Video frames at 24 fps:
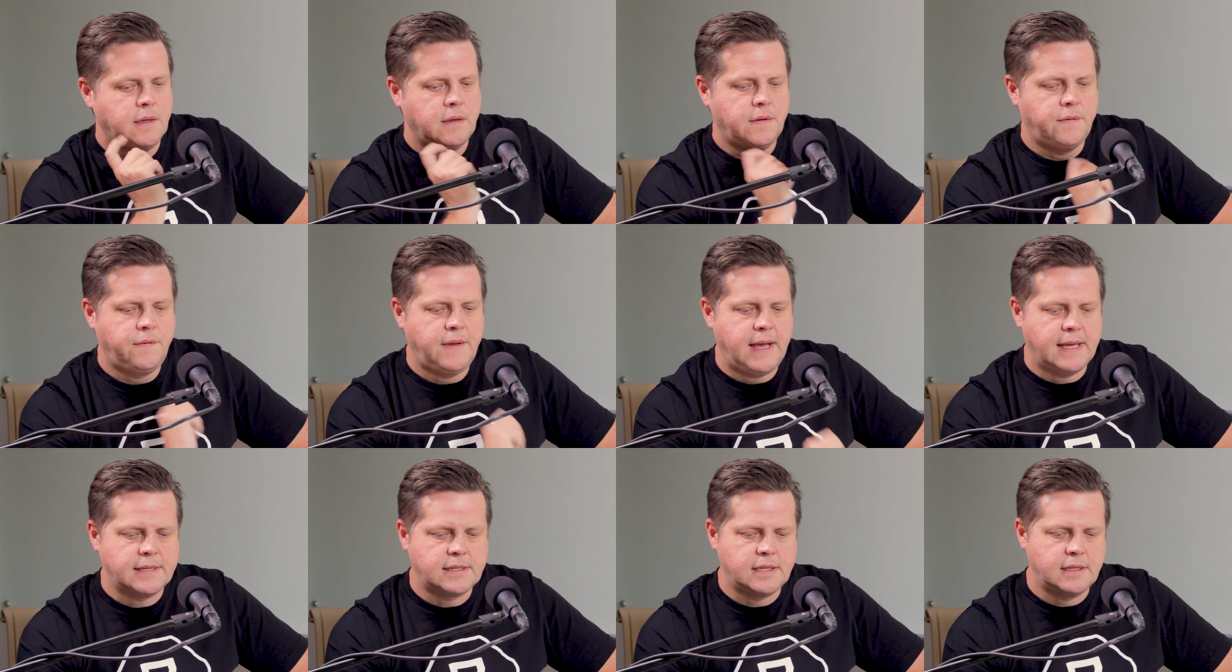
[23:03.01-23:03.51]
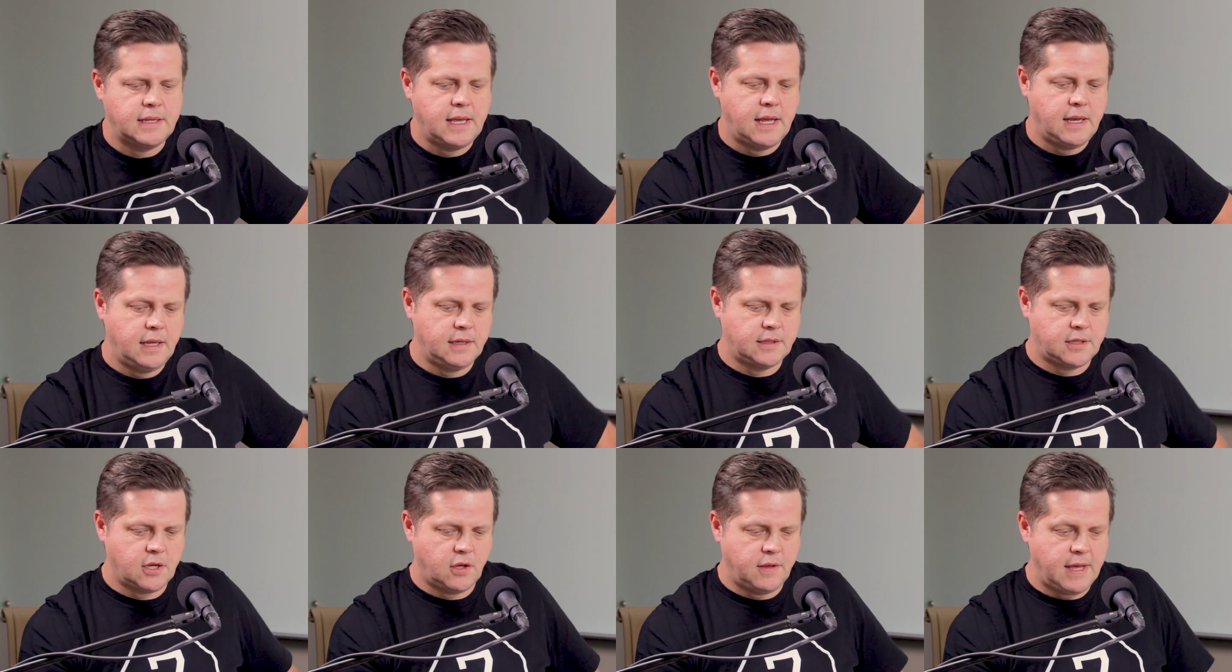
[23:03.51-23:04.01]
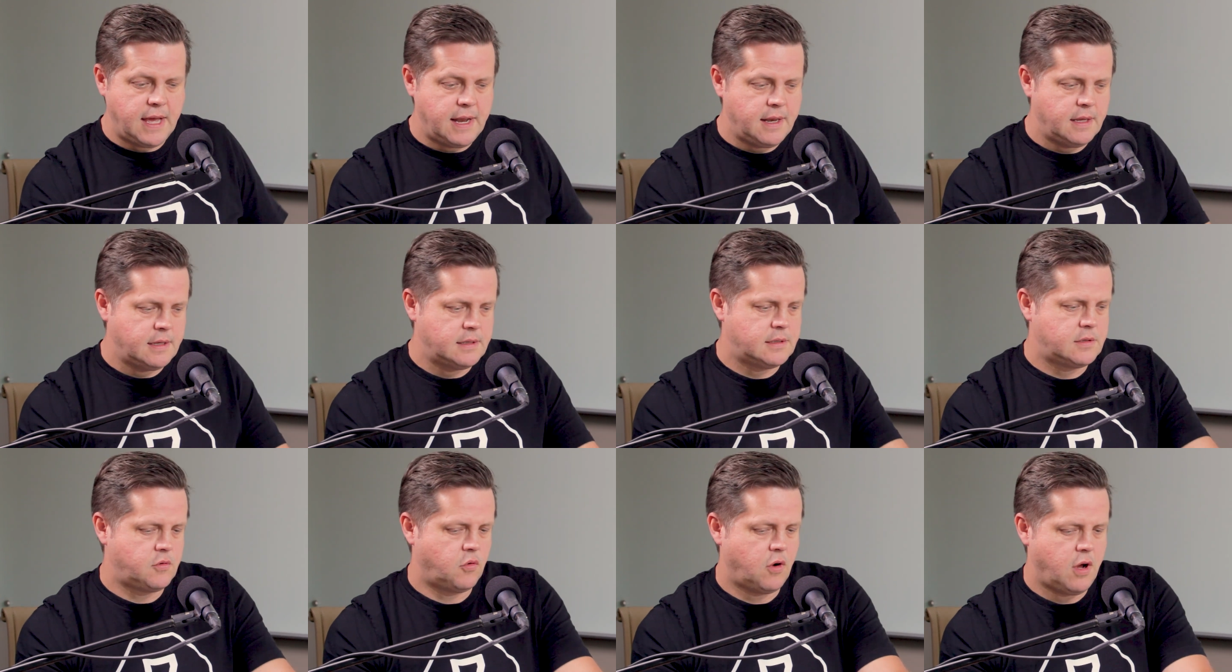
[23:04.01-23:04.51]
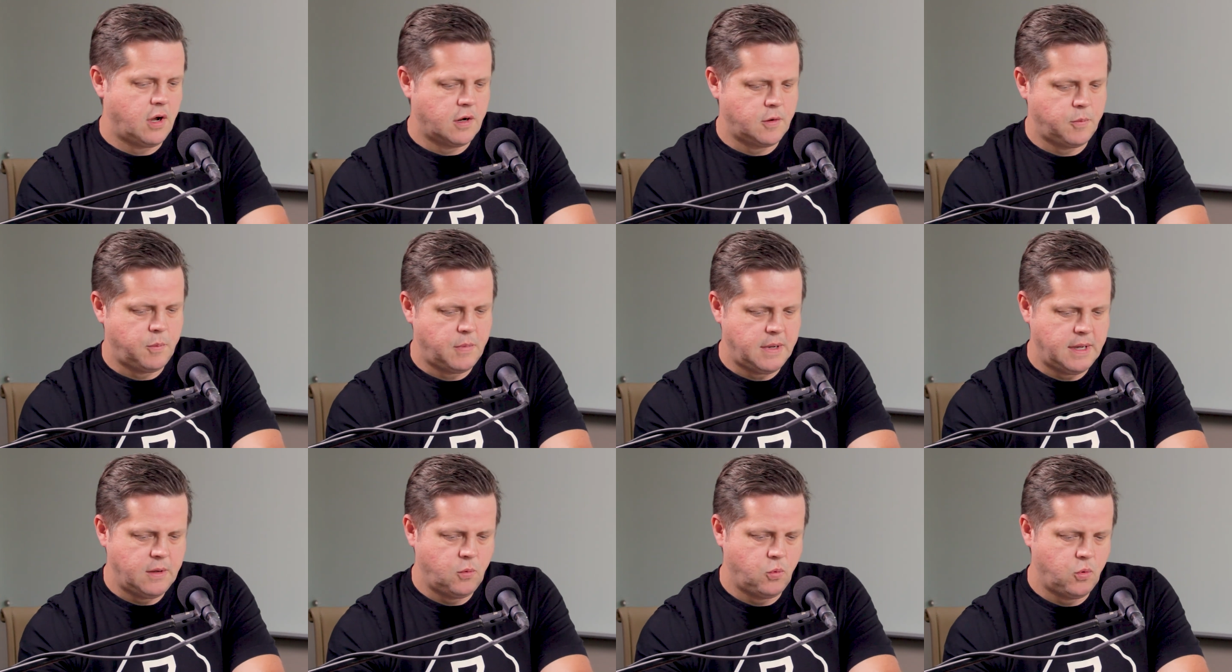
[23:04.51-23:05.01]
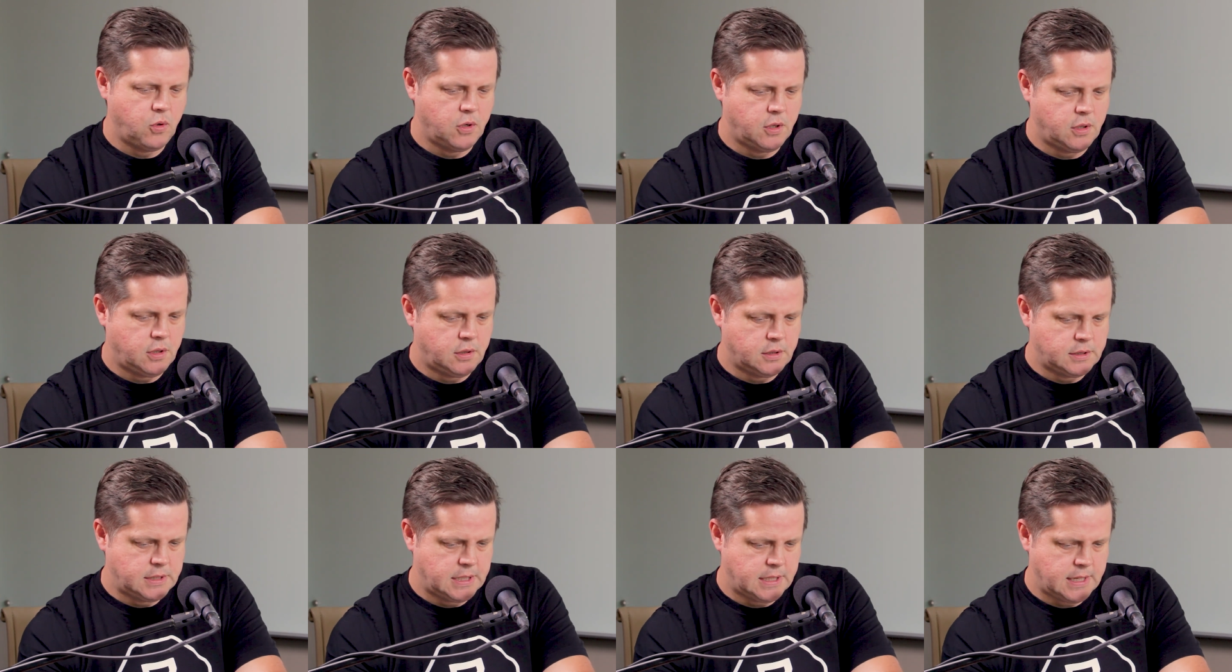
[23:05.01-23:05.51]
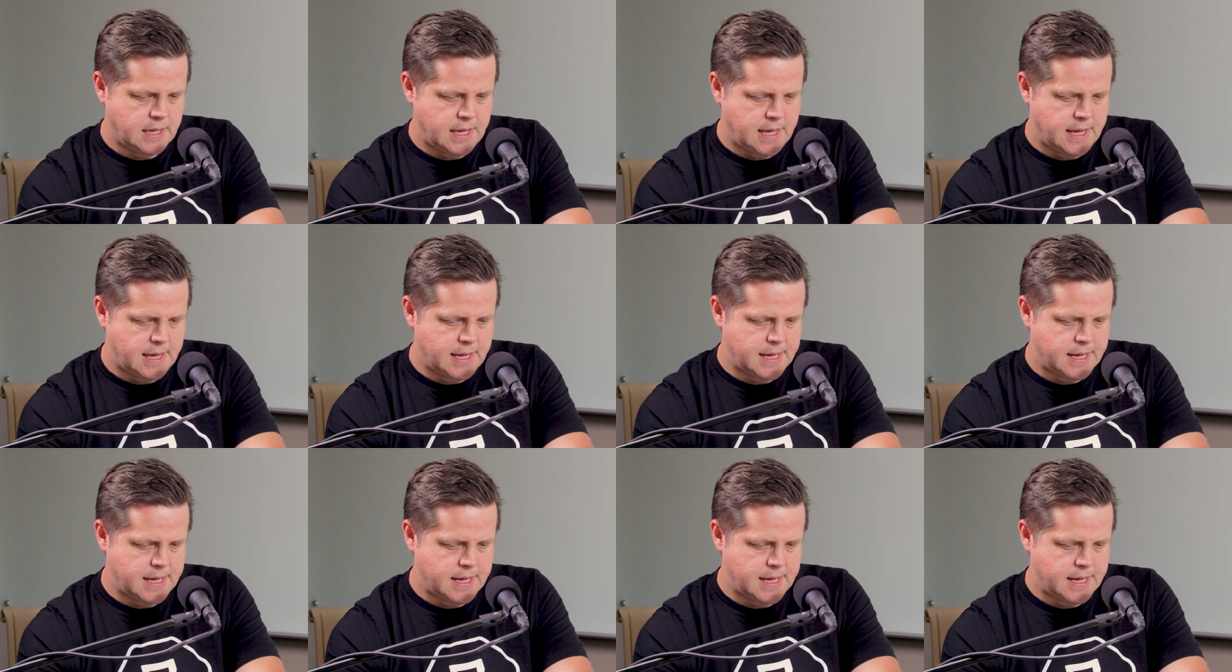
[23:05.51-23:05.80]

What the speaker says: Fascinating. So that is Rock My World.